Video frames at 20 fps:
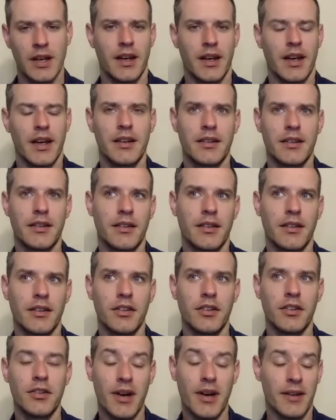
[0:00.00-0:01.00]
And
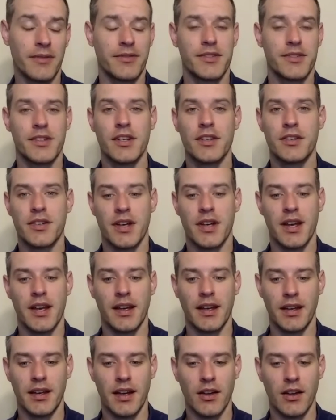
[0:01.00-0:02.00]
you have such
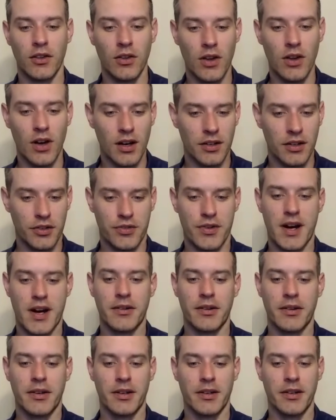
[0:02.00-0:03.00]
a long track
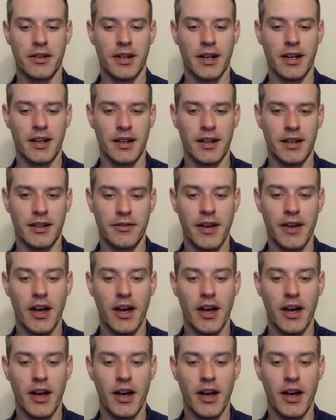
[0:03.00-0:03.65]
record of